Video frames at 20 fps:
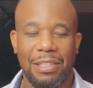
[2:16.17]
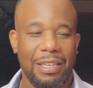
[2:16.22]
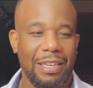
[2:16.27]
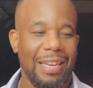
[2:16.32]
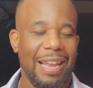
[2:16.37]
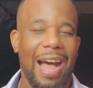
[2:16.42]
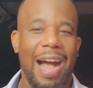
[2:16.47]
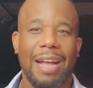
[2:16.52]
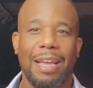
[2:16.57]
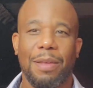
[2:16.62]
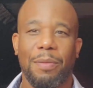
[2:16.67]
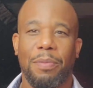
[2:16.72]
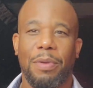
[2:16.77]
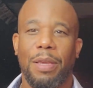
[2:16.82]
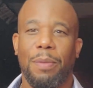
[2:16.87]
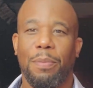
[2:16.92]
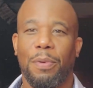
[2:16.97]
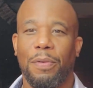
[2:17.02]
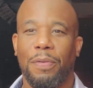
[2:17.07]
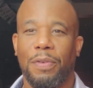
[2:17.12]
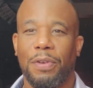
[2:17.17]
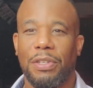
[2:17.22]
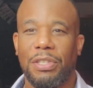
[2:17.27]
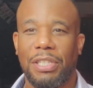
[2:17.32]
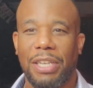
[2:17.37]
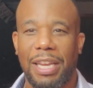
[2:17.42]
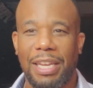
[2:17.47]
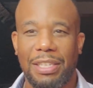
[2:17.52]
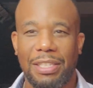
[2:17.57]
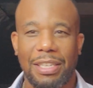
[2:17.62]
knocking people for
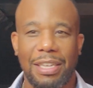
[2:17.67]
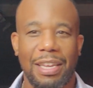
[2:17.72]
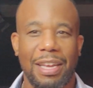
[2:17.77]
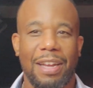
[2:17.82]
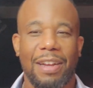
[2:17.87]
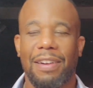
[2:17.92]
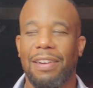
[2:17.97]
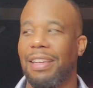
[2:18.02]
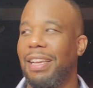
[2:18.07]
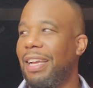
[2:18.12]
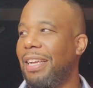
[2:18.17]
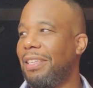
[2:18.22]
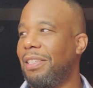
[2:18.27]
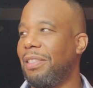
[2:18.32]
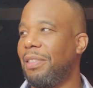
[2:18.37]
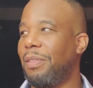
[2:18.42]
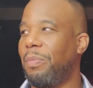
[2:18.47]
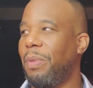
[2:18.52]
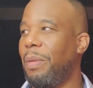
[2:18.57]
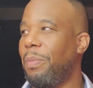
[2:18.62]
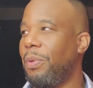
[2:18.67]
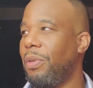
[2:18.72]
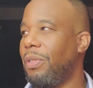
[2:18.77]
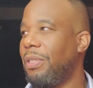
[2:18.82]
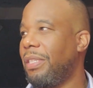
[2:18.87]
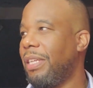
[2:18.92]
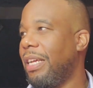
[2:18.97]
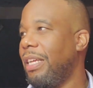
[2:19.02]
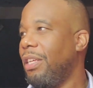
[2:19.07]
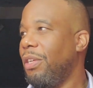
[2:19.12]
changing congregations. People, you
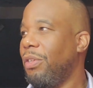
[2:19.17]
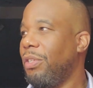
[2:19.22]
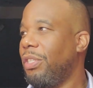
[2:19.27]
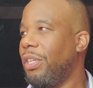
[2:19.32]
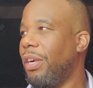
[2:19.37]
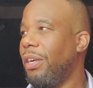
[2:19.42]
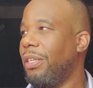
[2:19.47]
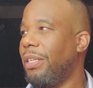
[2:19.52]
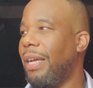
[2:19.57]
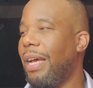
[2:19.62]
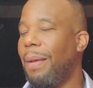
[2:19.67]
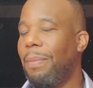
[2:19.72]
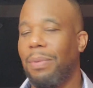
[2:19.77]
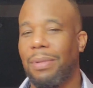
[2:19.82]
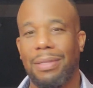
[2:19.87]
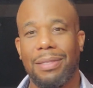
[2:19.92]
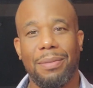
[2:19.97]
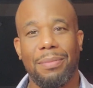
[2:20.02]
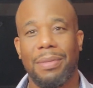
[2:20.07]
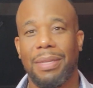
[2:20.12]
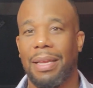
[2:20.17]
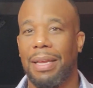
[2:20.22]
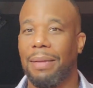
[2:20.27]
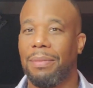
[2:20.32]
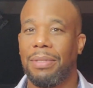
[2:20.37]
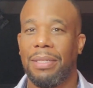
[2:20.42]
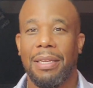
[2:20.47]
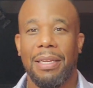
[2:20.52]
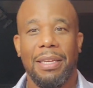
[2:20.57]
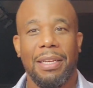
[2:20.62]
say, you church hopping.
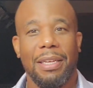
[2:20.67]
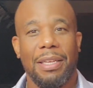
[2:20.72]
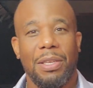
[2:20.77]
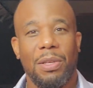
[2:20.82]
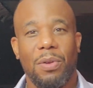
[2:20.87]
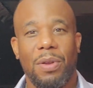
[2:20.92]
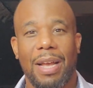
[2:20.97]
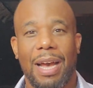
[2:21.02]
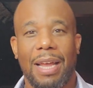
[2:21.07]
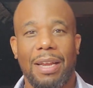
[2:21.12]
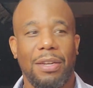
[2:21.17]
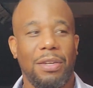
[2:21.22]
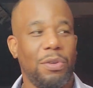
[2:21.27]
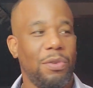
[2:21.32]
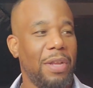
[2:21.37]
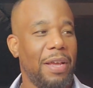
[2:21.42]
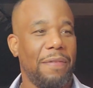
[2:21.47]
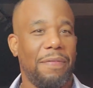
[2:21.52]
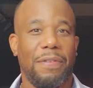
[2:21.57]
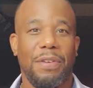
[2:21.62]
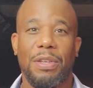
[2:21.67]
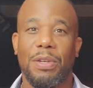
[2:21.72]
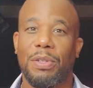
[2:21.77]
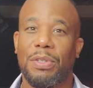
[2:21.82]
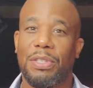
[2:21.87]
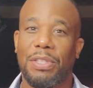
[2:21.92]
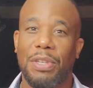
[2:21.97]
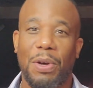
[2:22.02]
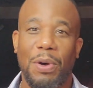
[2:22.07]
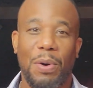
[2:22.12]
Sometimes you got to do that for your
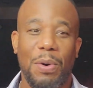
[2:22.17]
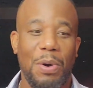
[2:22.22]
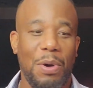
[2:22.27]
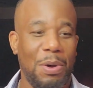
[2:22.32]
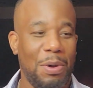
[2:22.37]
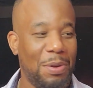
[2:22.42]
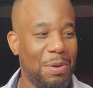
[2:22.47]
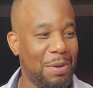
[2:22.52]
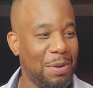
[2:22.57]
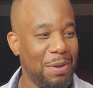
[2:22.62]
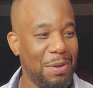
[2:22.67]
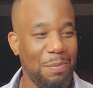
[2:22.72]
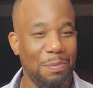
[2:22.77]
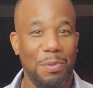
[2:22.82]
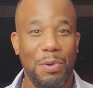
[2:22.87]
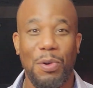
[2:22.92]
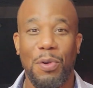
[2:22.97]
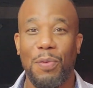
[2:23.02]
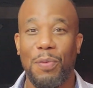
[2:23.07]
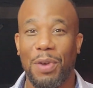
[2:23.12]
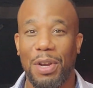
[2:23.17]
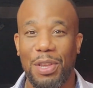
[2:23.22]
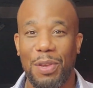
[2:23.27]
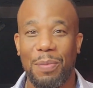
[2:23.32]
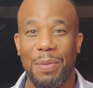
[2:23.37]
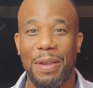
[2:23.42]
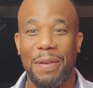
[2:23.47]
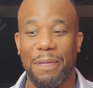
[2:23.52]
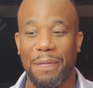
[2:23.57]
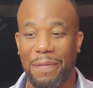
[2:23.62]
soul. Move where you're
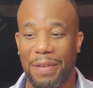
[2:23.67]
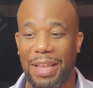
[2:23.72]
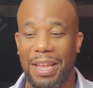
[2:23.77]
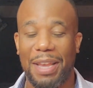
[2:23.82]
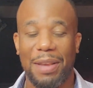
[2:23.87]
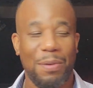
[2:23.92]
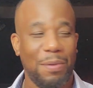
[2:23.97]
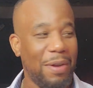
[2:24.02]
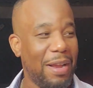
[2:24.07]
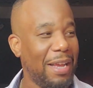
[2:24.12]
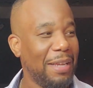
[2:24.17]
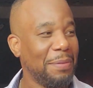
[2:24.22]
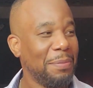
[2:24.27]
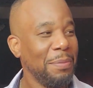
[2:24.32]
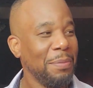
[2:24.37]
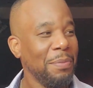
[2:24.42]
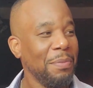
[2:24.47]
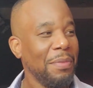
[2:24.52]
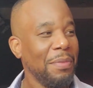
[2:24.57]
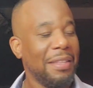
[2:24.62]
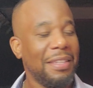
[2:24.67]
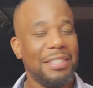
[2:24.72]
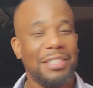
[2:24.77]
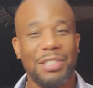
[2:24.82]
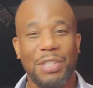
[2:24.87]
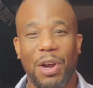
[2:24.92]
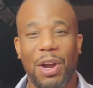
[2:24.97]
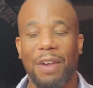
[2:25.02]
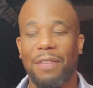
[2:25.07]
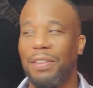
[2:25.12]
being fed, right?
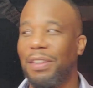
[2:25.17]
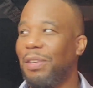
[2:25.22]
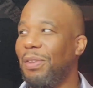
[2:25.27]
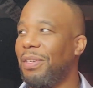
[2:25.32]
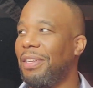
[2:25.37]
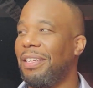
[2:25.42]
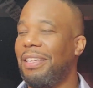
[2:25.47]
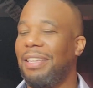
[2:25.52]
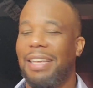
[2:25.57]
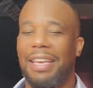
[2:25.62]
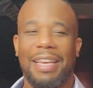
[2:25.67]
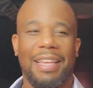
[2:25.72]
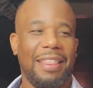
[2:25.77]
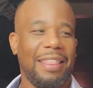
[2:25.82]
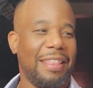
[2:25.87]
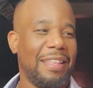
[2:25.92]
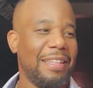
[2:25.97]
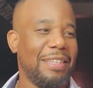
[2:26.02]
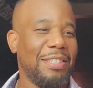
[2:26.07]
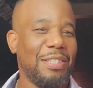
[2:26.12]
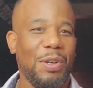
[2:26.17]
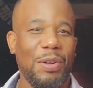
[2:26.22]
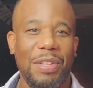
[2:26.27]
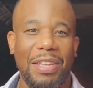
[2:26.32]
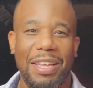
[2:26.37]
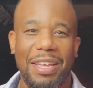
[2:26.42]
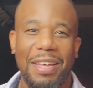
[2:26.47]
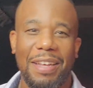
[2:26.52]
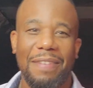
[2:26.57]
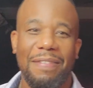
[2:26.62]
Starving you to death. There's no
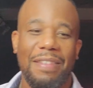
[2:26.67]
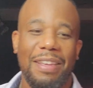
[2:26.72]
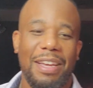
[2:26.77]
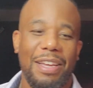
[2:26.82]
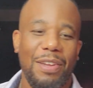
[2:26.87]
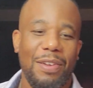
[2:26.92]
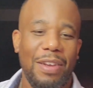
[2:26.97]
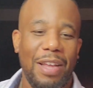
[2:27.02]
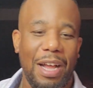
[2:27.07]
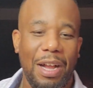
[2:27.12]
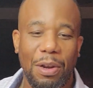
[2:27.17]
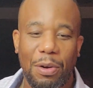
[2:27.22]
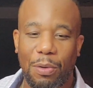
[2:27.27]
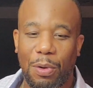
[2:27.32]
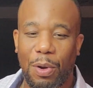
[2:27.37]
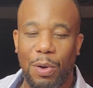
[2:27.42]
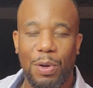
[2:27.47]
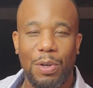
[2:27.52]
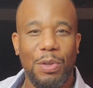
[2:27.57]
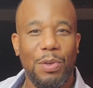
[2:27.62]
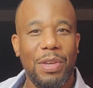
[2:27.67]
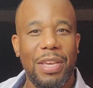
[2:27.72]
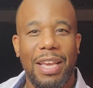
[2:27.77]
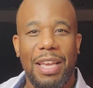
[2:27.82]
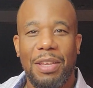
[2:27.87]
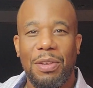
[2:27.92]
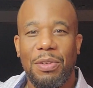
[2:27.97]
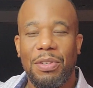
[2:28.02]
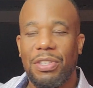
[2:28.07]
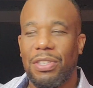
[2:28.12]
love there. You're not growing. You
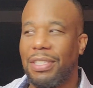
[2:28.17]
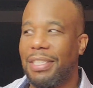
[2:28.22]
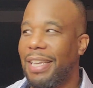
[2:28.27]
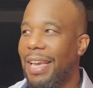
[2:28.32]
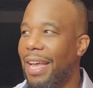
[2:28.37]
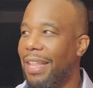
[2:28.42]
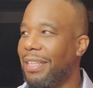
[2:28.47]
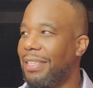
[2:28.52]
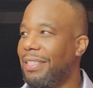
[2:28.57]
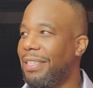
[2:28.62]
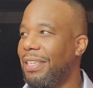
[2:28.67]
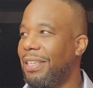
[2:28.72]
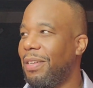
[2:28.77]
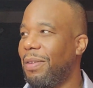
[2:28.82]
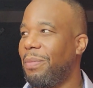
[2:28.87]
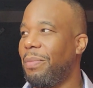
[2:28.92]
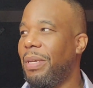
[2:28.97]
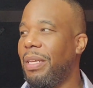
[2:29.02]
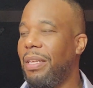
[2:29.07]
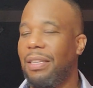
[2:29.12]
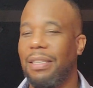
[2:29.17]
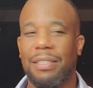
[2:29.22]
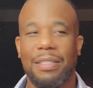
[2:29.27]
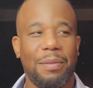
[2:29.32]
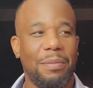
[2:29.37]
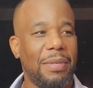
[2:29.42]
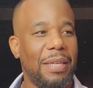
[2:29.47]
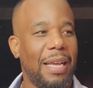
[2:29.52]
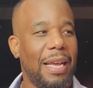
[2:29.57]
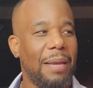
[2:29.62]
can't use your talents and your abilities.
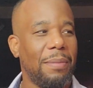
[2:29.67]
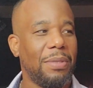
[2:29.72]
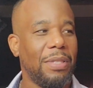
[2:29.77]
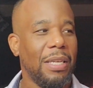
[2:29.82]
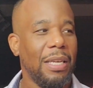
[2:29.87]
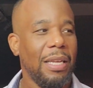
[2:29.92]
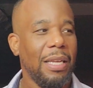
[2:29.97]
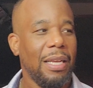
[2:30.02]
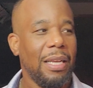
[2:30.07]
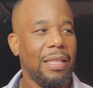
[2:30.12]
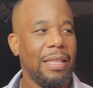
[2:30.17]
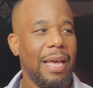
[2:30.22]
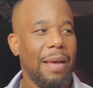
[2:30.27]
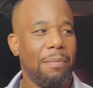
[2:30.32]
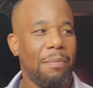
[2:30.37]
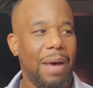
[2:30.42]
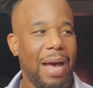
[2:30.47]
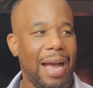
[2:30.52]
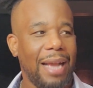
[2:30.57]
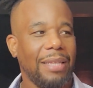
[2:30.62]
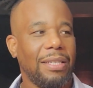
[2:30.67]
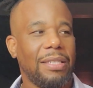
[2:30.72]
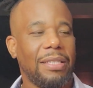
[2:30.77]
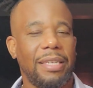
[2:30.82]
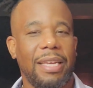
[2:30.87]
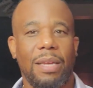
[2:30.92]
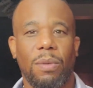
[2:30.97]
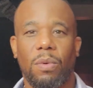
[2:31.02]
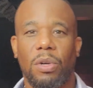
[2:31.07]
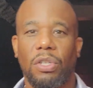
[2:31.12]
Sometimes that
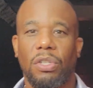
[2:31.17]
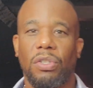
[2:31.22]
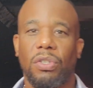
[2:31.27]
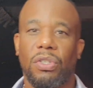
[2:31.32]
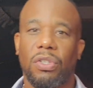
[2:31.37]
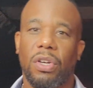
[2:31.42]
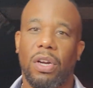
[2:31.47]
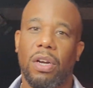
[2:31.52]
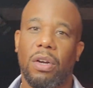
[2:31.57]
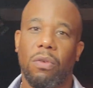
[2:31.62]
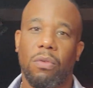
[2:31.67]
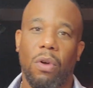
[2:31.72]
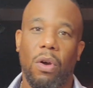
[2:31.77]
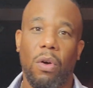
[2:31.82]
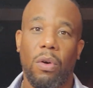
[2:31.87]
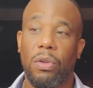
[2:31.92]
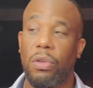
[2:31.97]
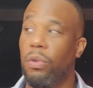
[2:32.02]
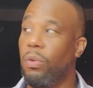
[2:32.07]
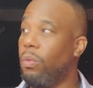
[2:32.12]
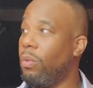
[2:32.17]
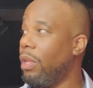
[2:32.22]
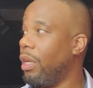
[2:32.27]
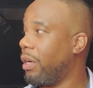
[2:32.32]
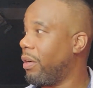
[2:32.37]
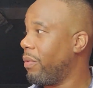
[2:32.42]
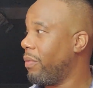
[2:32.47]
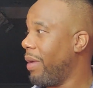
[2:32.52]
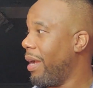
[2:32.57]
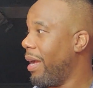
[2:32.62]
mindset, once you start growing, you
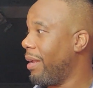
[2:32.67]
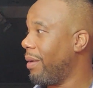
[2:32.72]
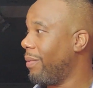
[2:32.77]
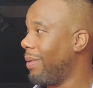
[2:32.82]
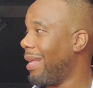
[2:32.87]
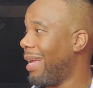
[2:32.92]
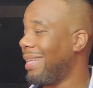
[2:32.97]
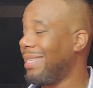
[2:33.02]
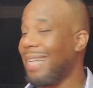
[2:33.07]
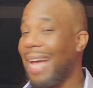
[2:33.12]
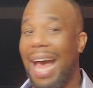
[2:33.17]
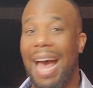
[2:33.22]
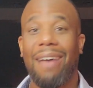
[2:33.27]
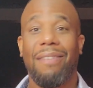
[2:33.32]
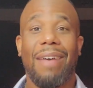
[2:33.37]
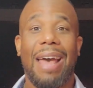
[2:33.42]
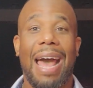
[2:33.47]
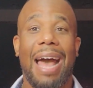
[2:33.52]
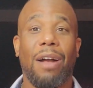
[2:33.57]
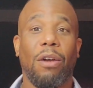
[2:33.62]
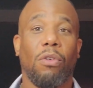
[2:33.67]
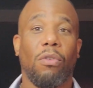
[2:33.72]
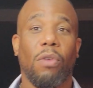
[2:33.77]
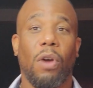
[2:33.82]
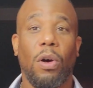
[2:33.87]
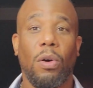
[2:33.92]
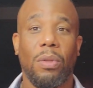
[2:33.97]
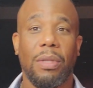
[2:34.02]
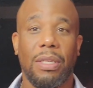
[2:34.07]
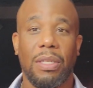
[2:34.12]
look around and realize, I've
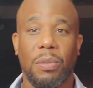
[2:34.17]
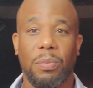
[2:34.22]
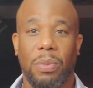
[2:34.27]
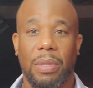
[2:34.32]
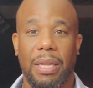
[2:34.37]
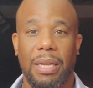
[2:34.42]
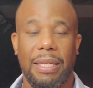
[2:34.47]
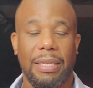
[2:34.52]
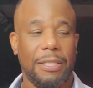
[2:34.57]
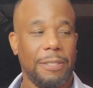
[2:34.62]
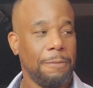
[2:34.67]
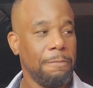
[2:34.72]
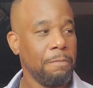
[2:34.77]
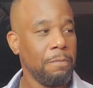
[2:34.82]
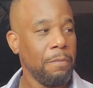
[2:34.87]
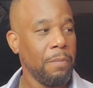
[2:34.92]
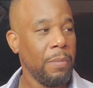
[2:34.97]
outgrown this place,